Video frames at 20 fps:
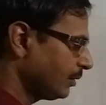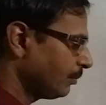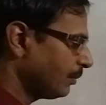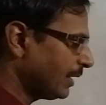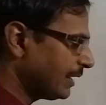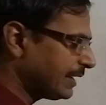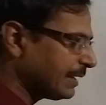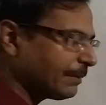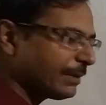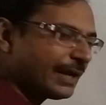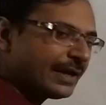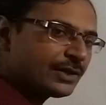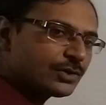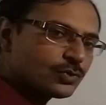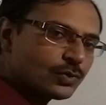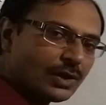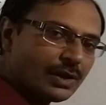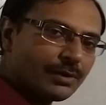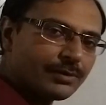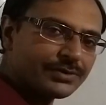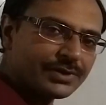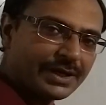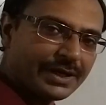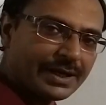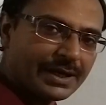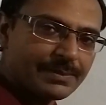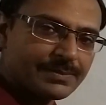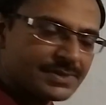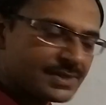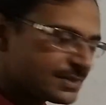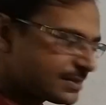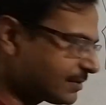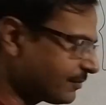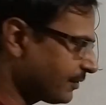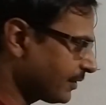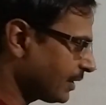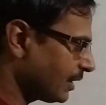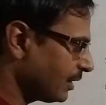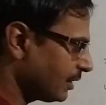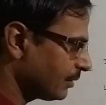Multiplying 12 3 times is
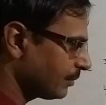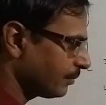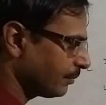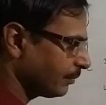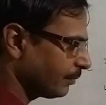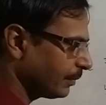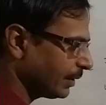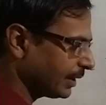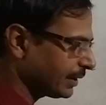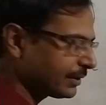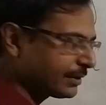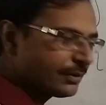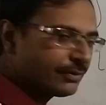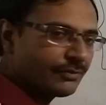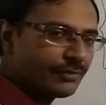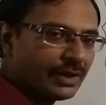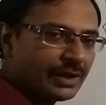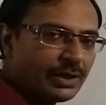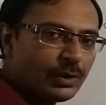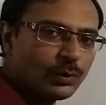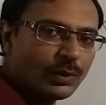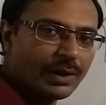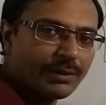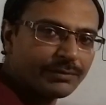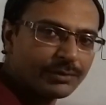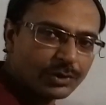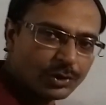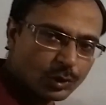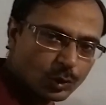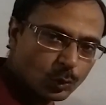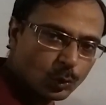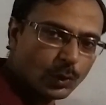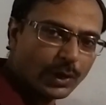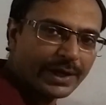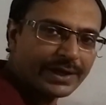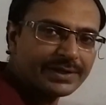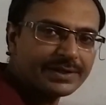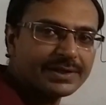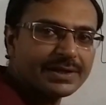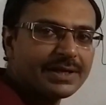difficult, but when you have 2
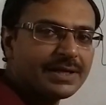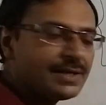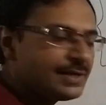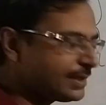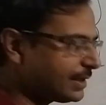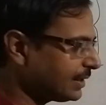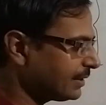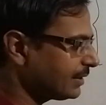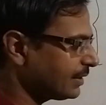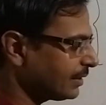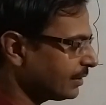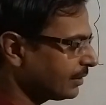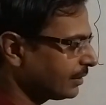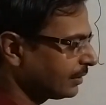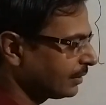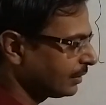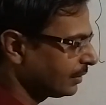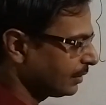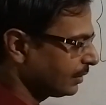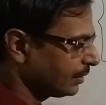and 3 in the